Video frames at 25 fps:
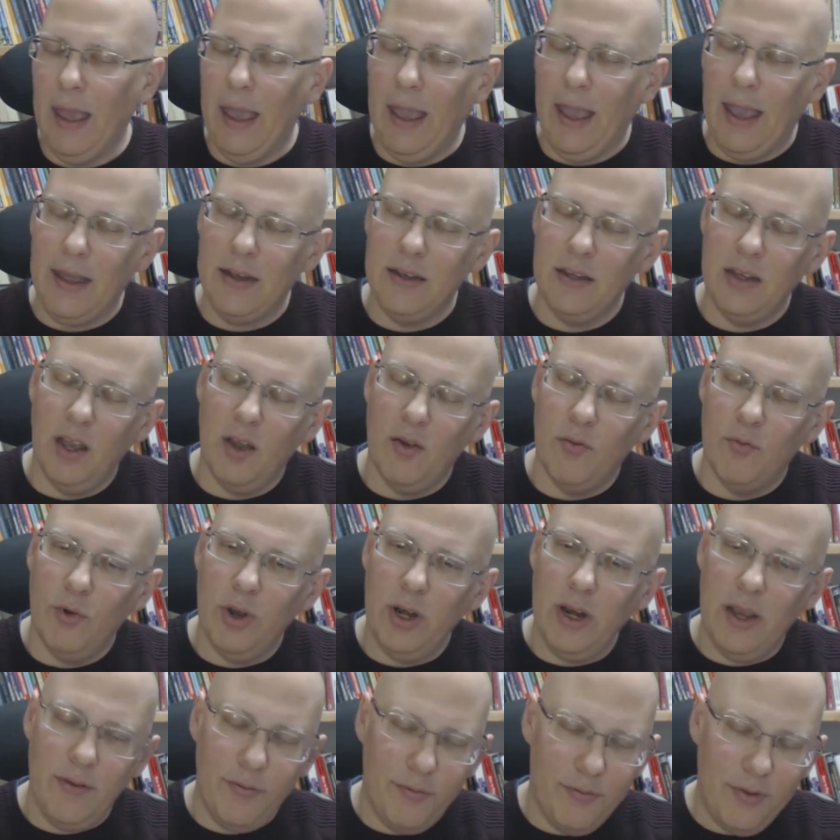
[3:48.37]
And
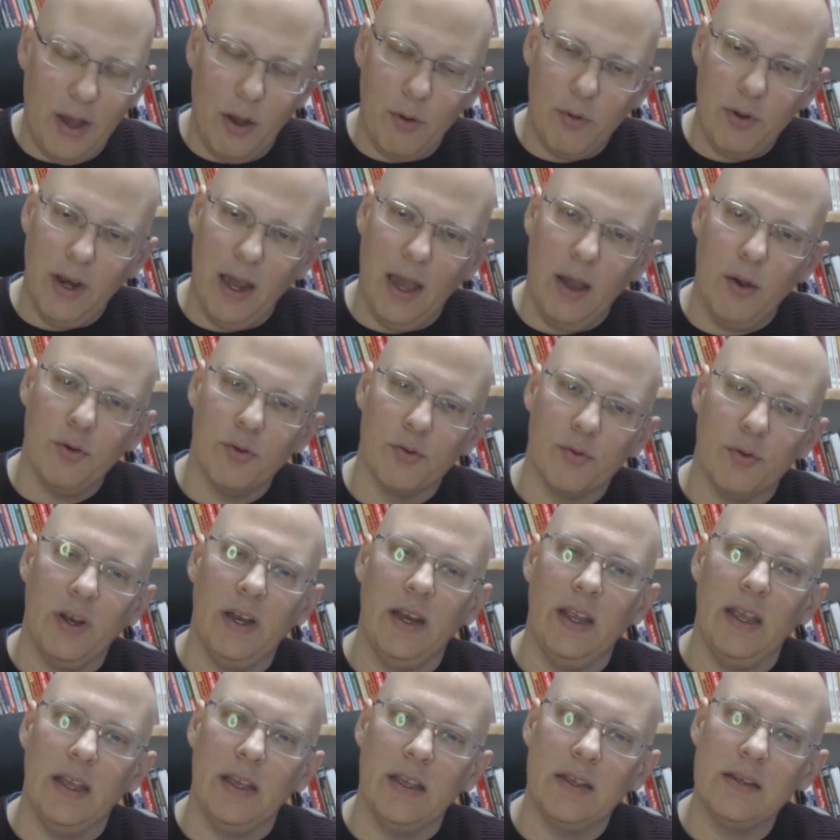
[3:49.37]
what I found out
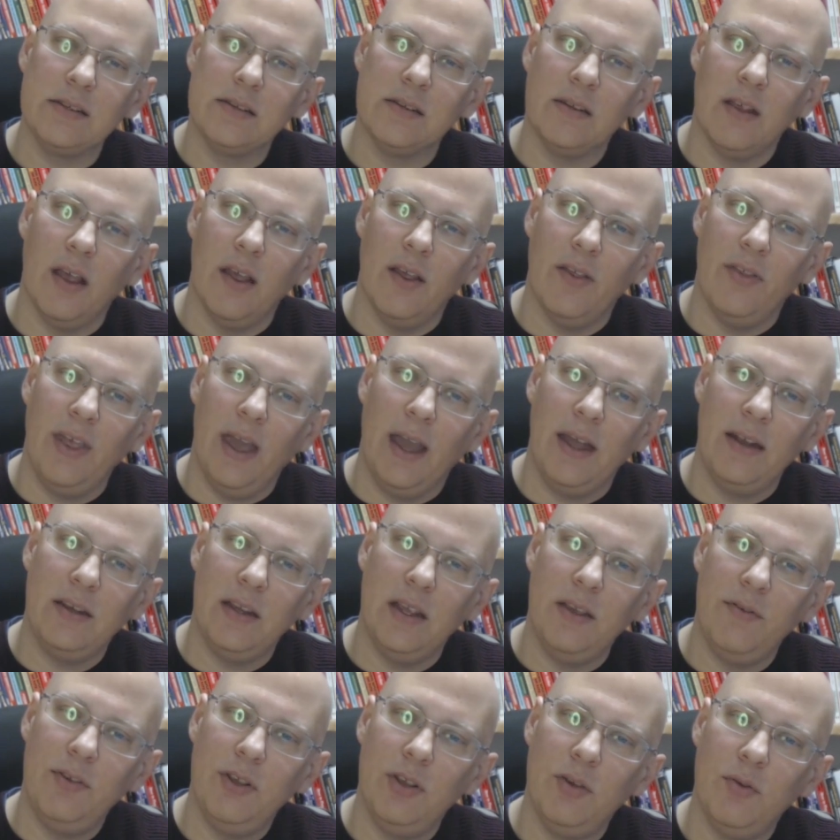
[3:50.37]
really is that
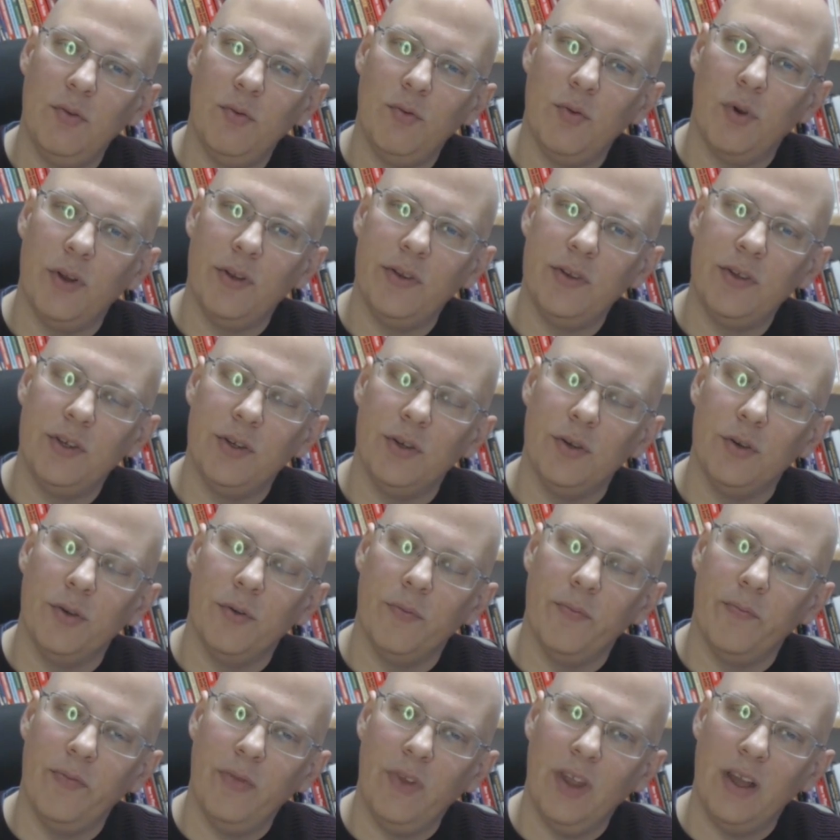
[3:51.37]
if you want
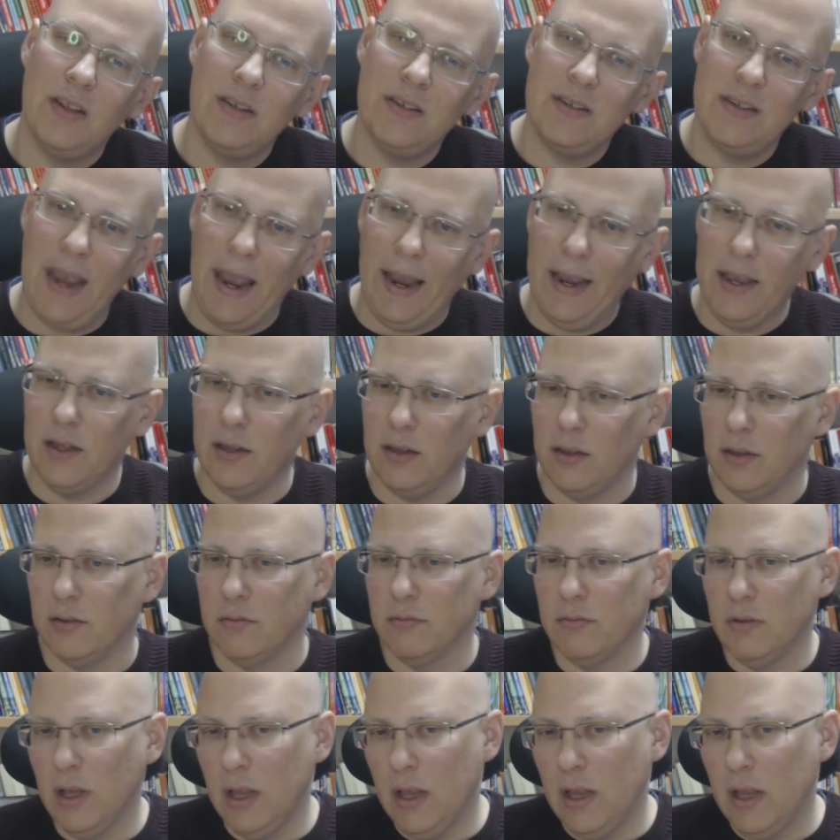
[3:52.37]
to tackle